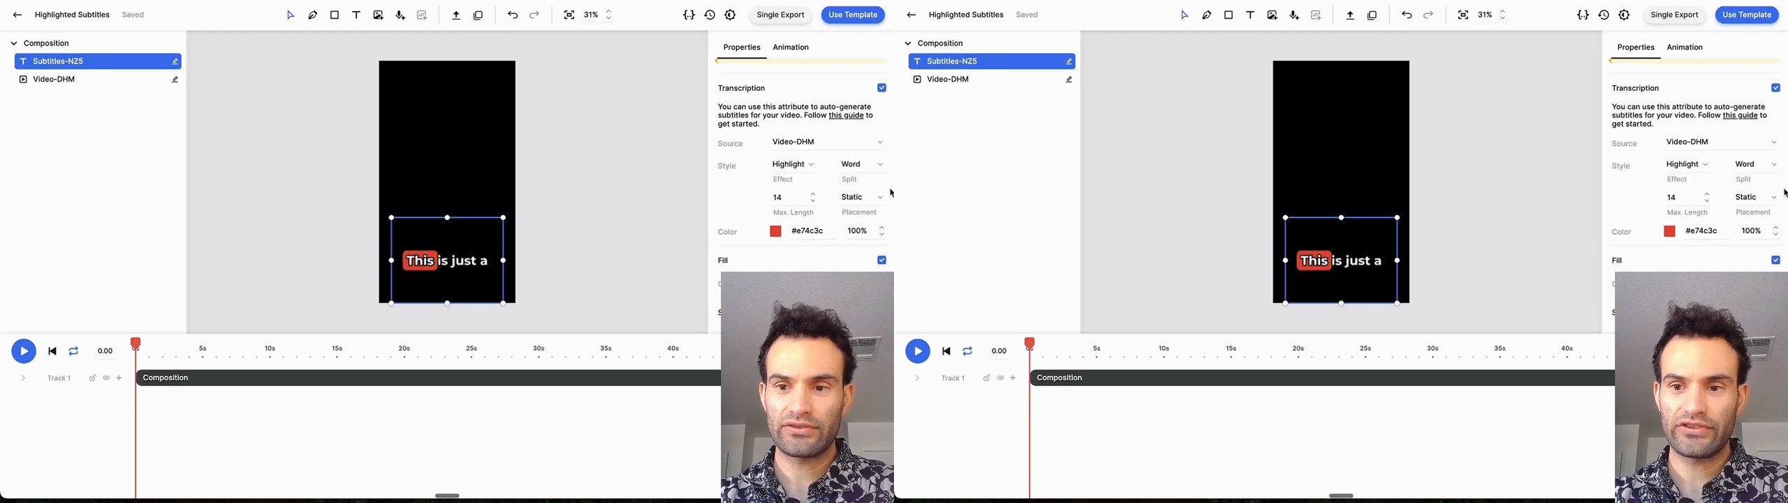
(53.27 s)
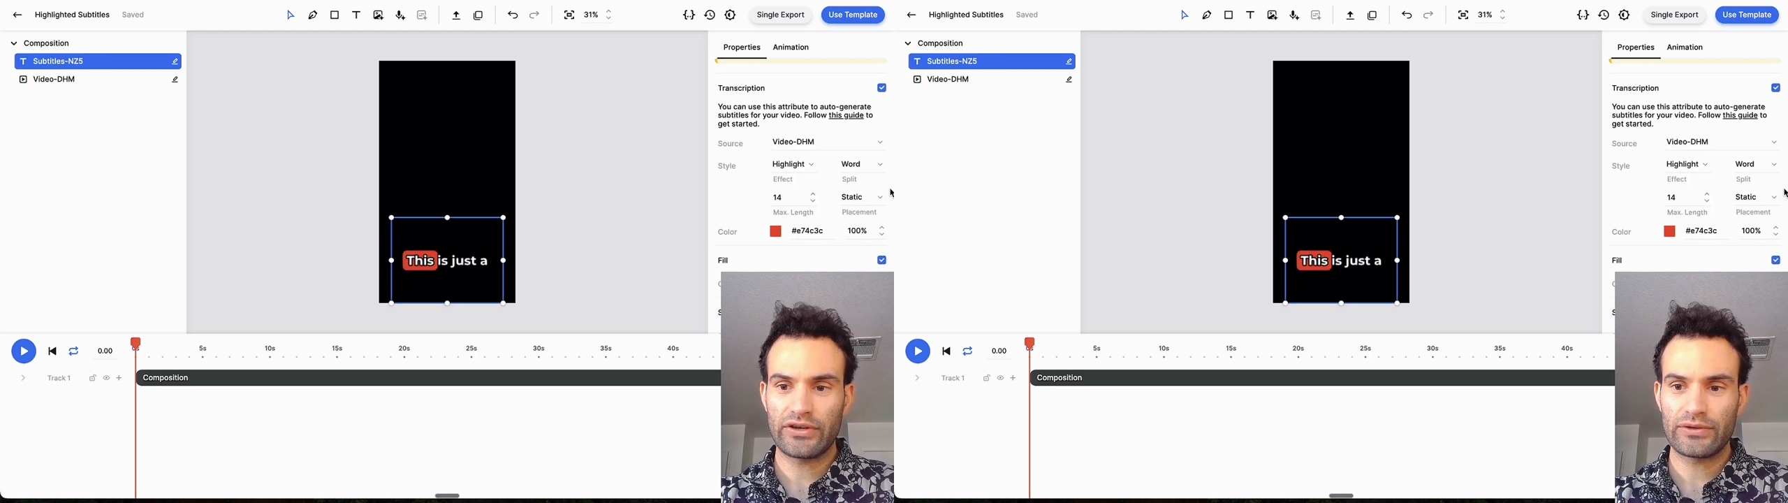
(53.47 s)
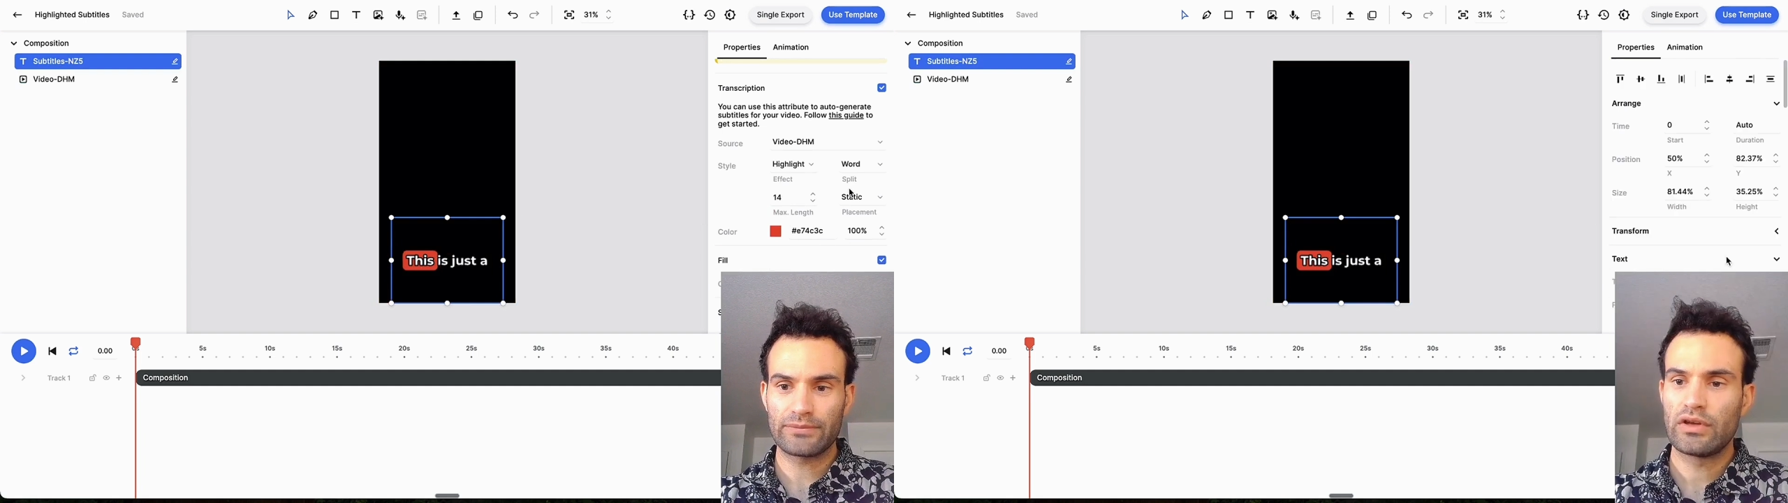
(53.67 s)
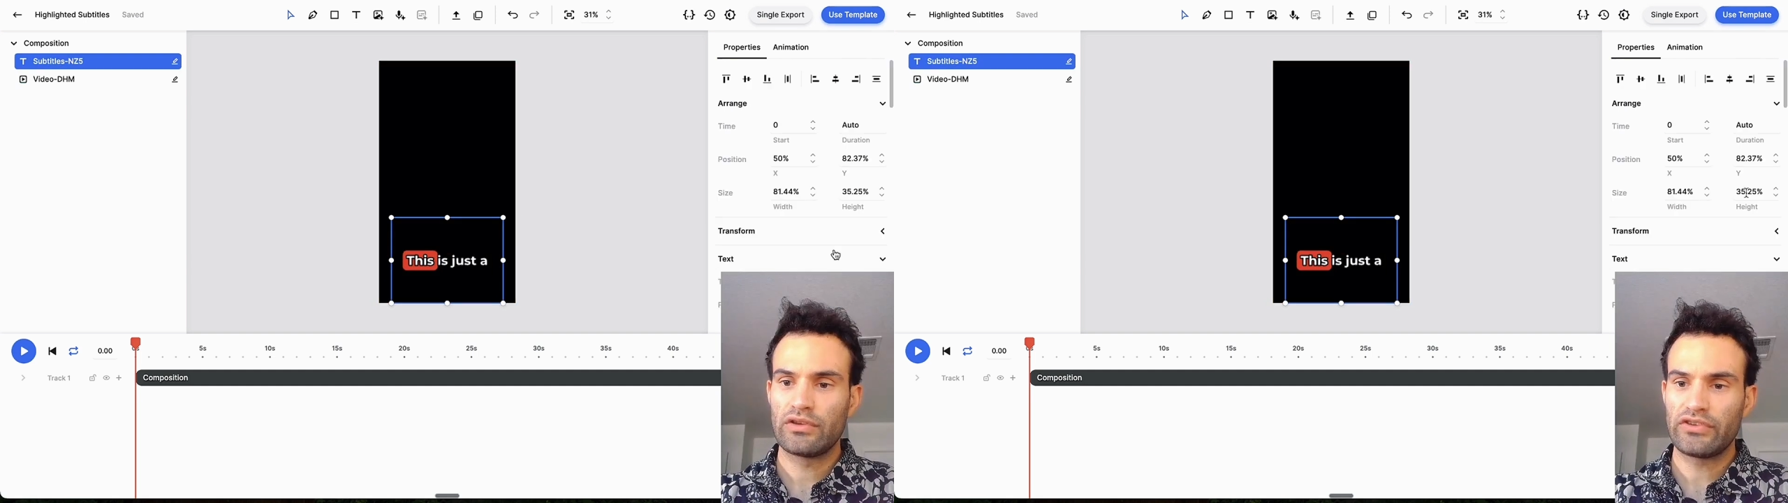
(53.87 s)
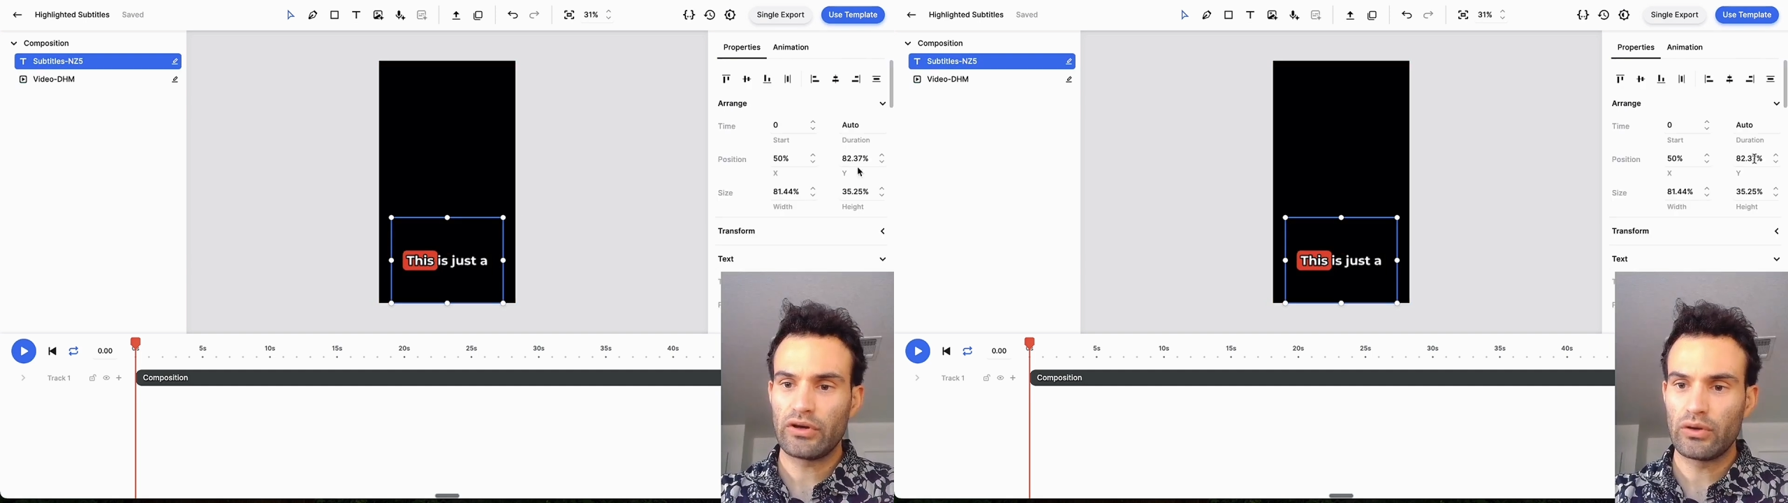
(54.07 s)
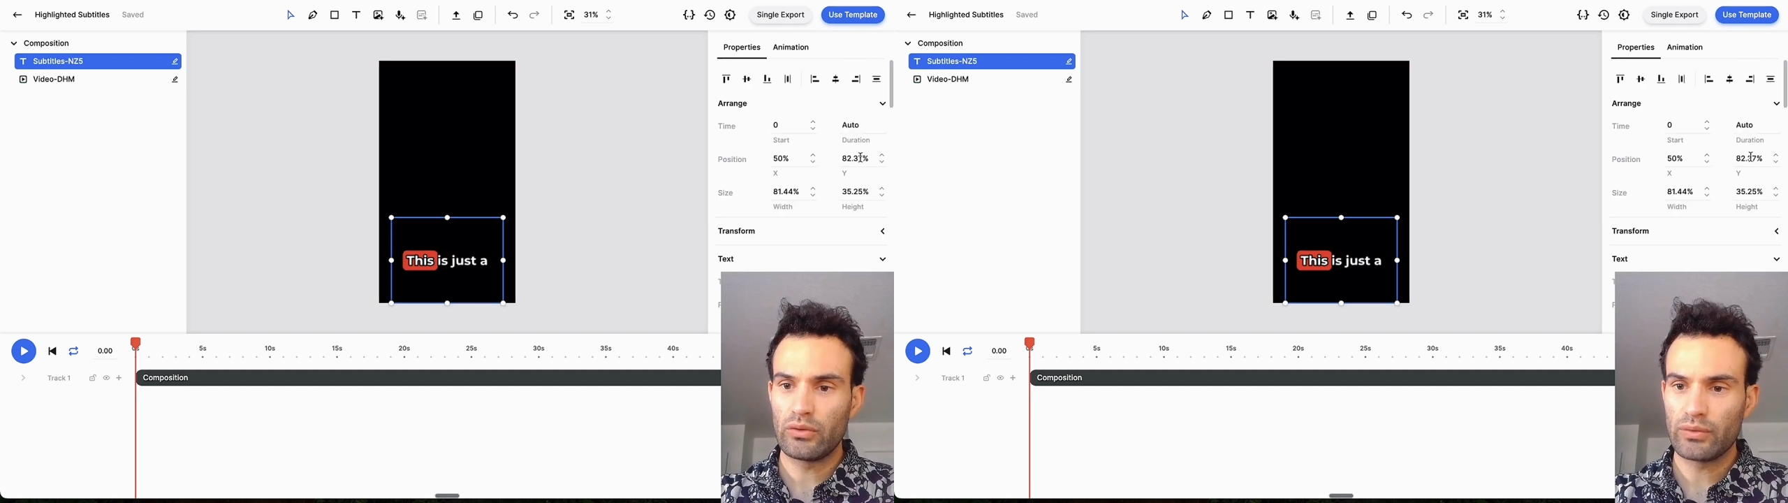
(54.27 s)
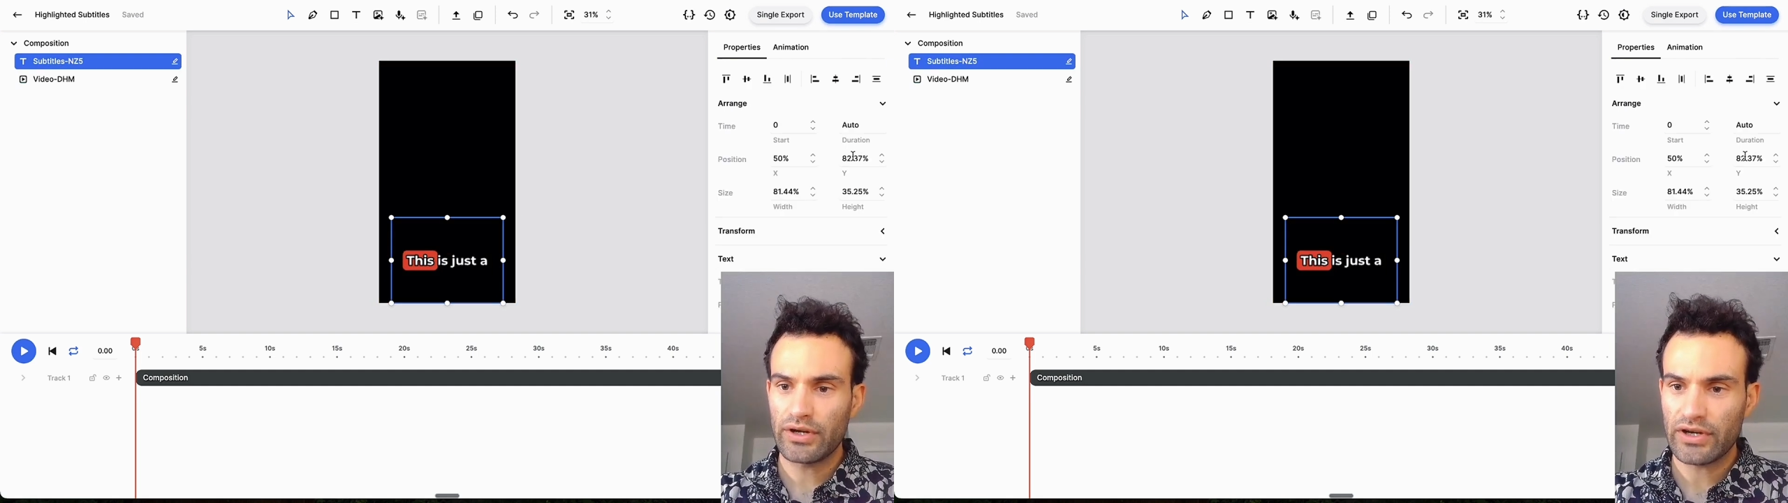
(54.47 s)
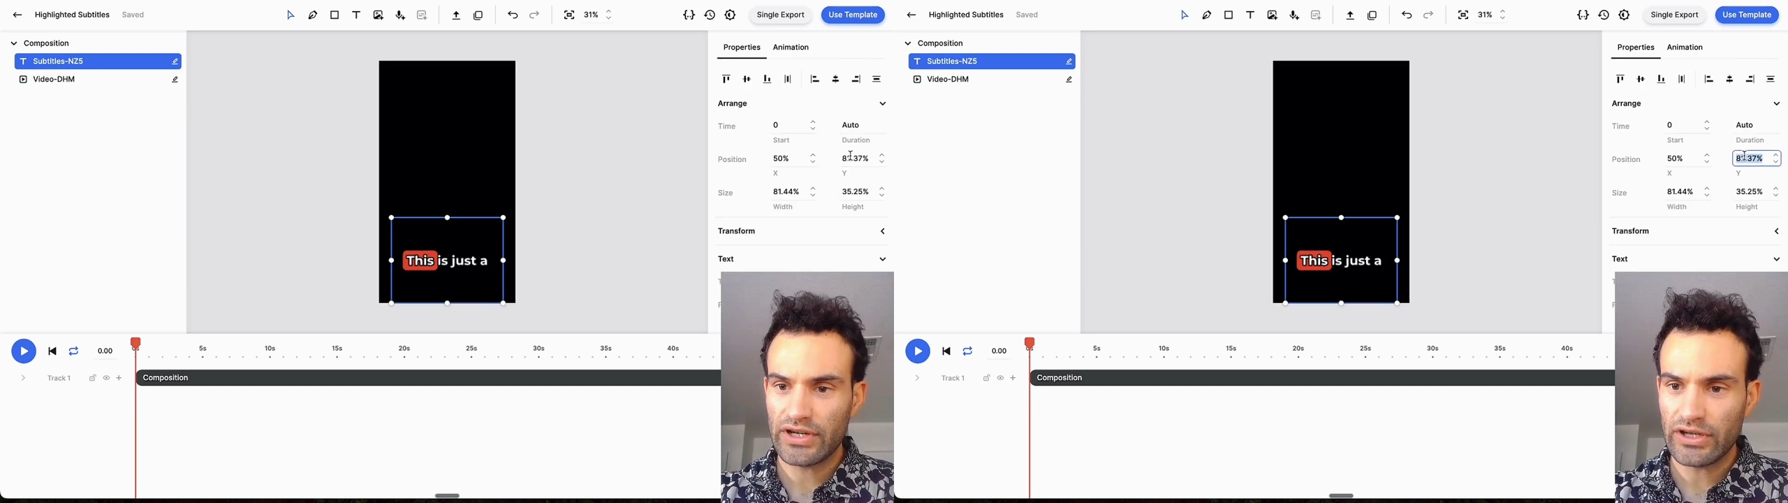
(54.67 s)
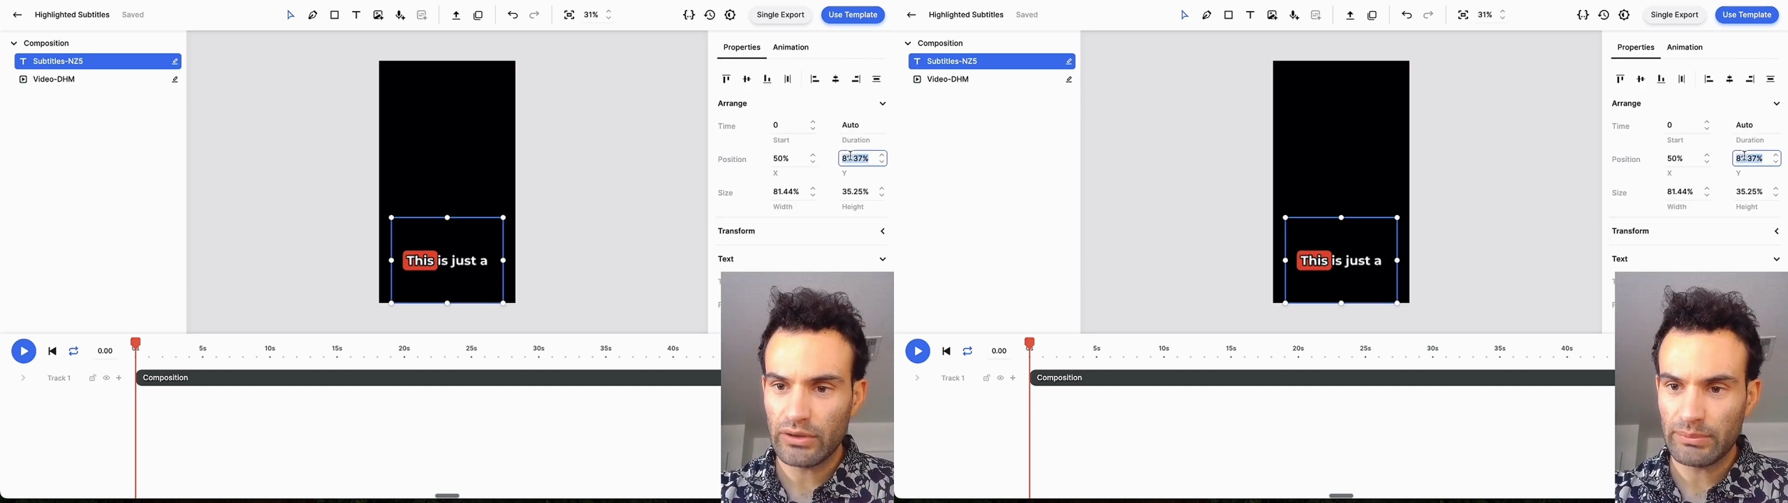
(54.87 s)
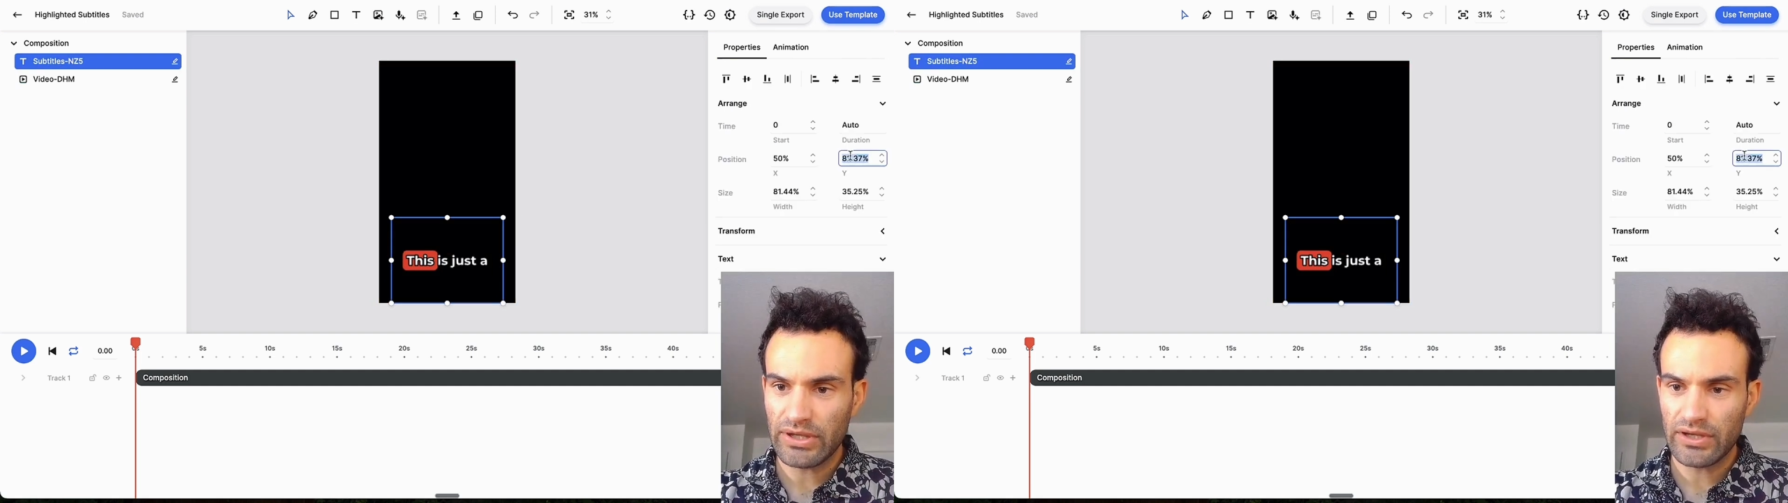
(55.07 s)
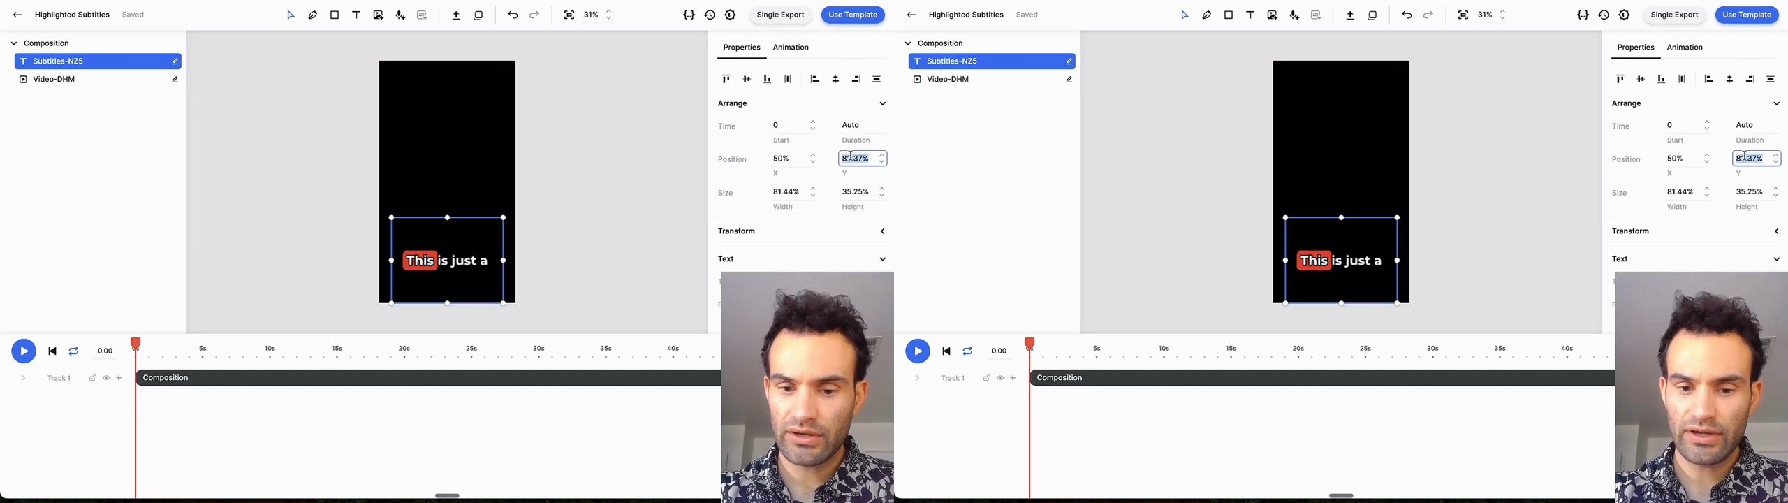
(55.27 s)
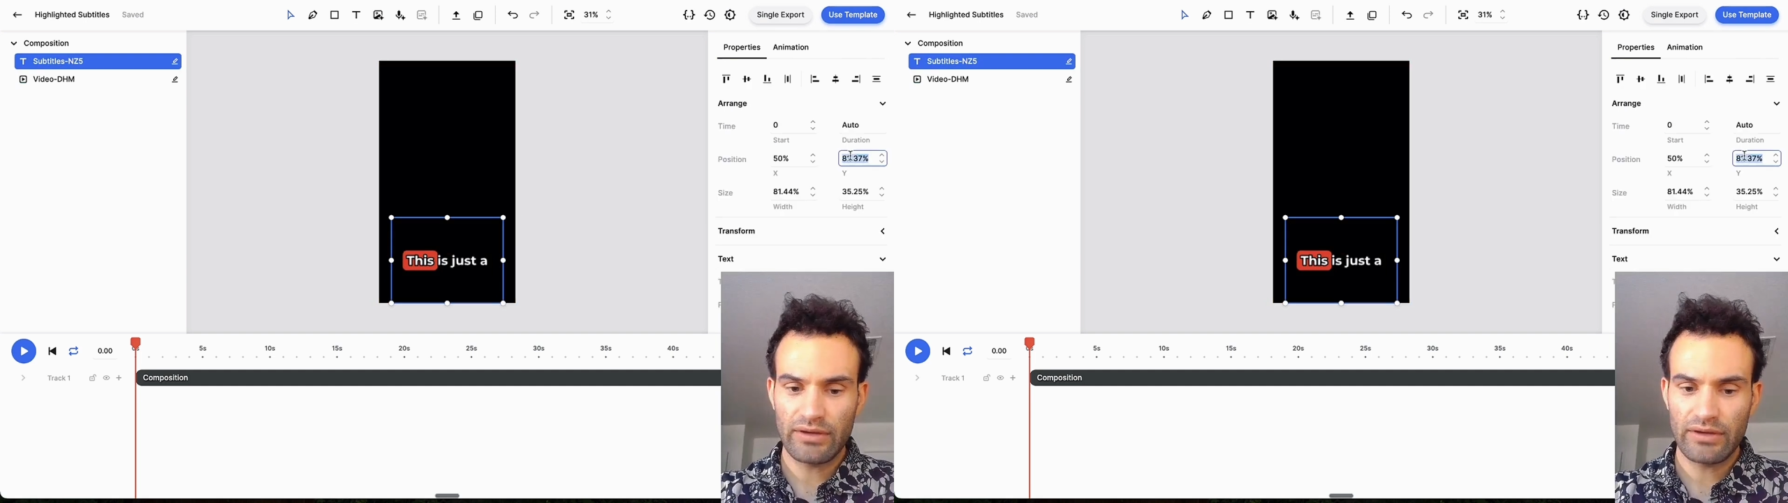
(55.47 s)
So, so we are going to go up here